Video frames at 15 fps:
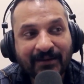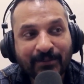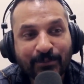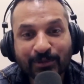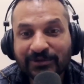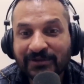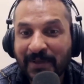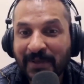
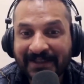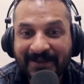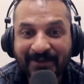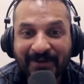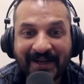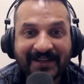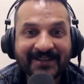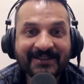put the money
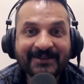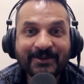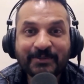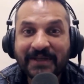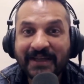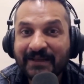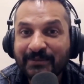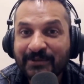together to
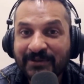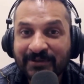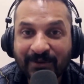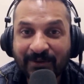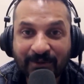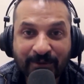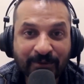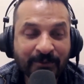be able to
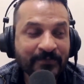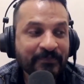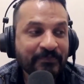go,